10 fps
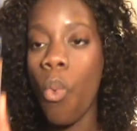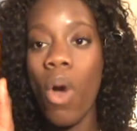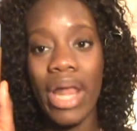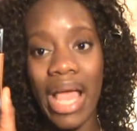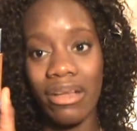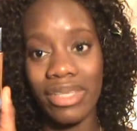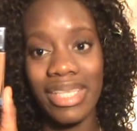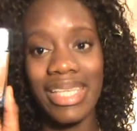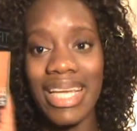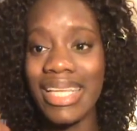1
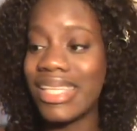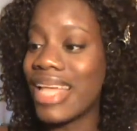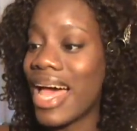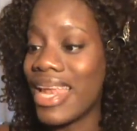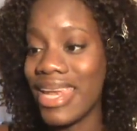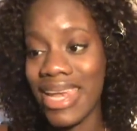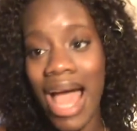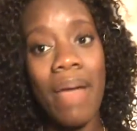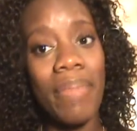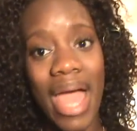ounce is
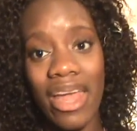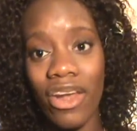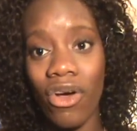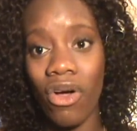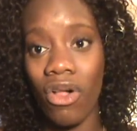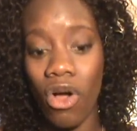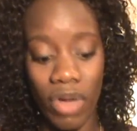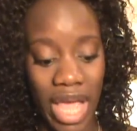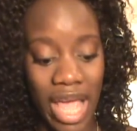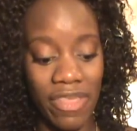not bad at all,
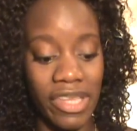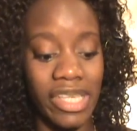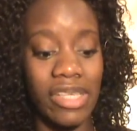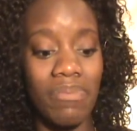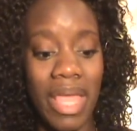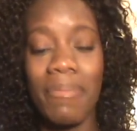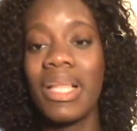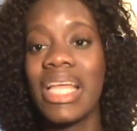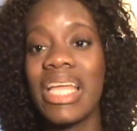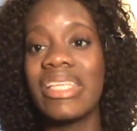okay? This is
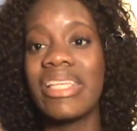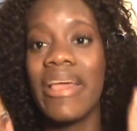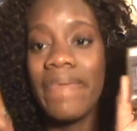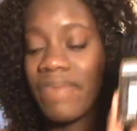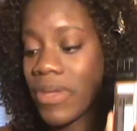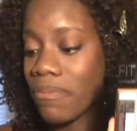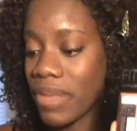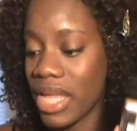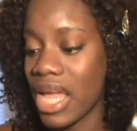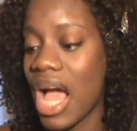Maybelline's Fit
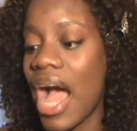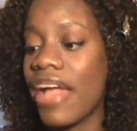Me.